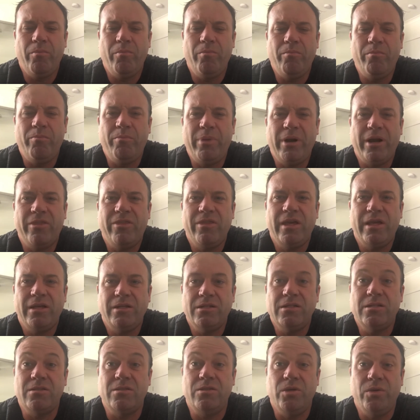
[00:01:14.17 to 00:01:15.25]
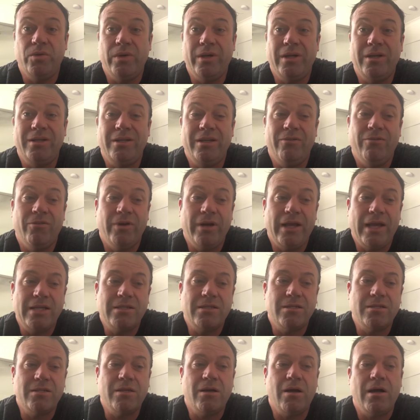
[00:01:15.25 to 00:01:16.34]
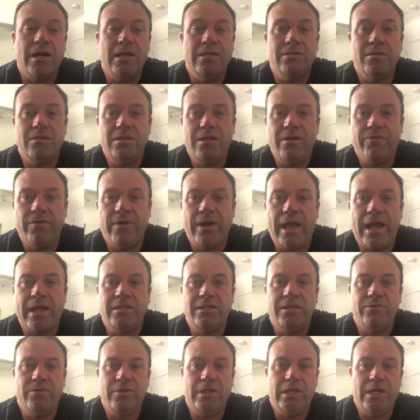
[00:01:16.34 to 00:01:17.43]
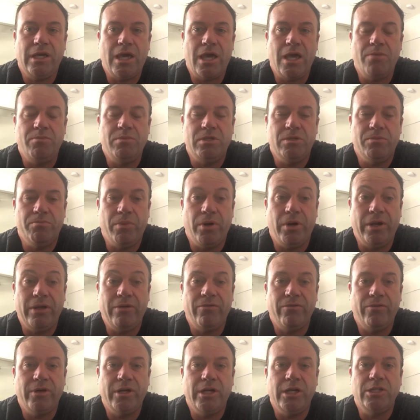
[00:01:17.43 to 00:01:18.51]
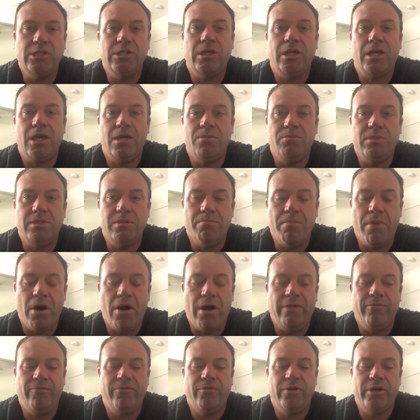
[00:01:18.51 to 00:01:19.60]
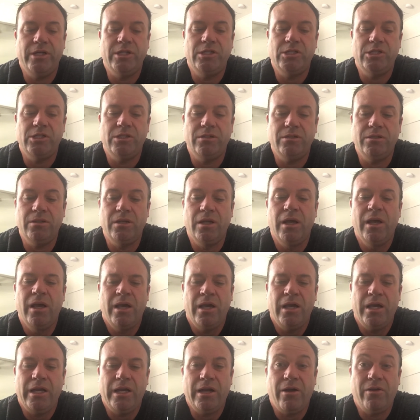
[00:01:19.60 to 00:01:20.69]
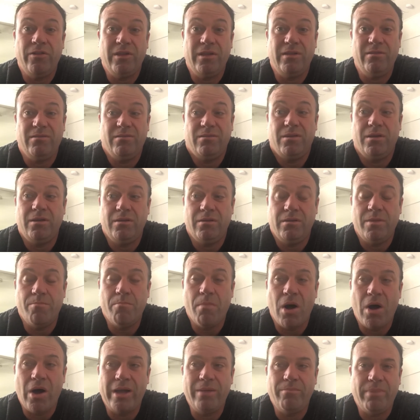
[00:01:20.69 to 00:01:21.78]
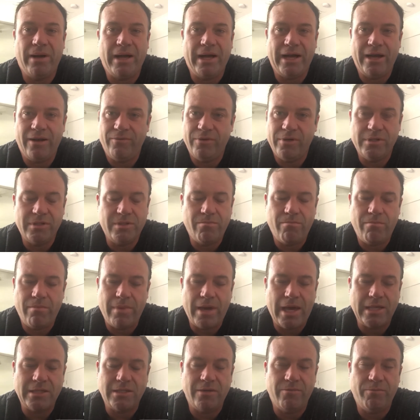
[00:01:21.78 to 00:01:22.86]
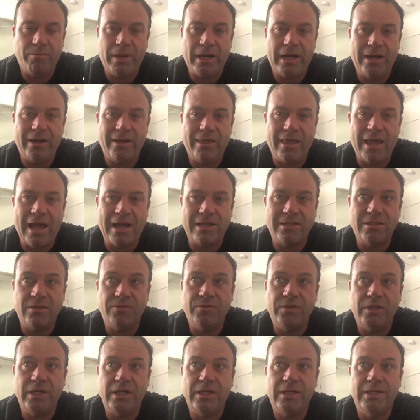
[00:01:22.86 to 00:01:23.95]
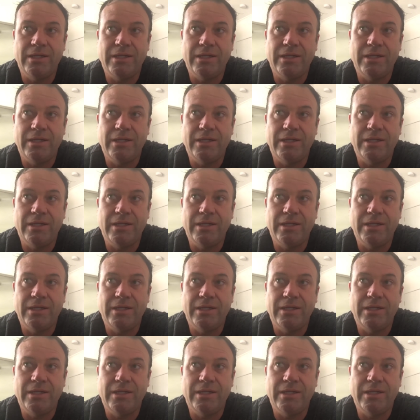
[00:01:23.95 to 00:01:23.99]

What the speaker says: But I think just doing different exercise and different activity keeps the body fresh, it keeps the mind fresh, and I think the mind part of it is a massive part of the activity.